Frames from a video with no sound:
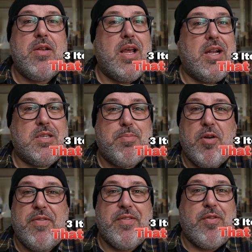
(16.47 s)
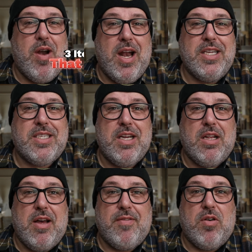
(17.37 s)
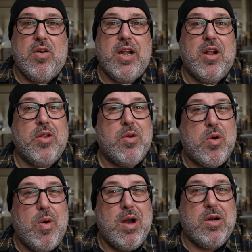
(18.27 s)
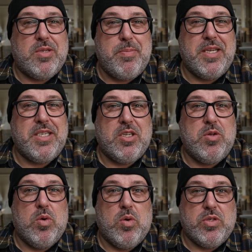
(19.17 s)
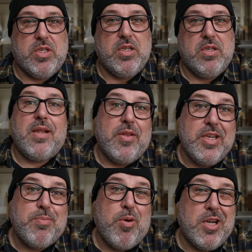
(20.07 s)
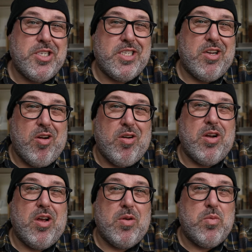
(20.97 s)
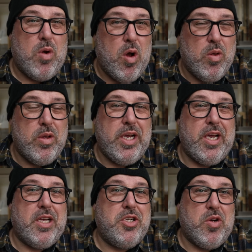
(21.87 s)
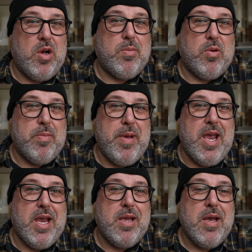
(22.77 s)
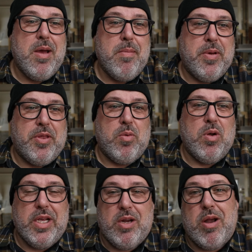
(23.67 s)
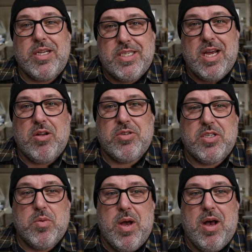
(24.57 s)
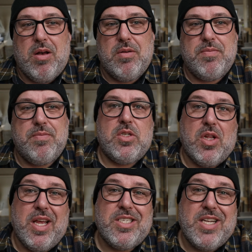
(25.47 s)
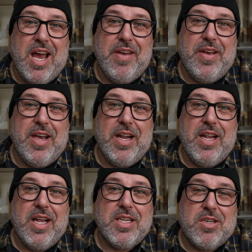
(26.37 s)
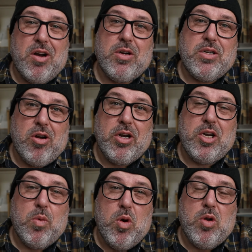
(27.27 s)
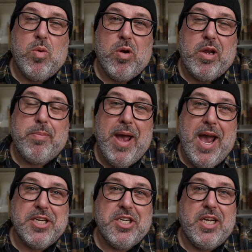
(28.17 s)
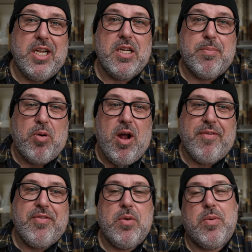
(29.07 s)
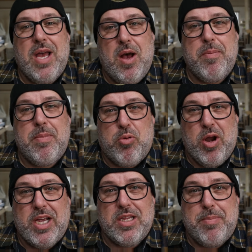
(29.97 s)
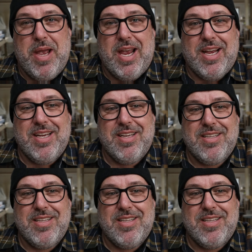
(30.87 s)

that is perfect for any skill level and only requires basic tools. Now these projects aren't only enjoyable to make, but they're really great sellers as well. So let's dive in and start turning your woodworking passion into profit without breaking the bank.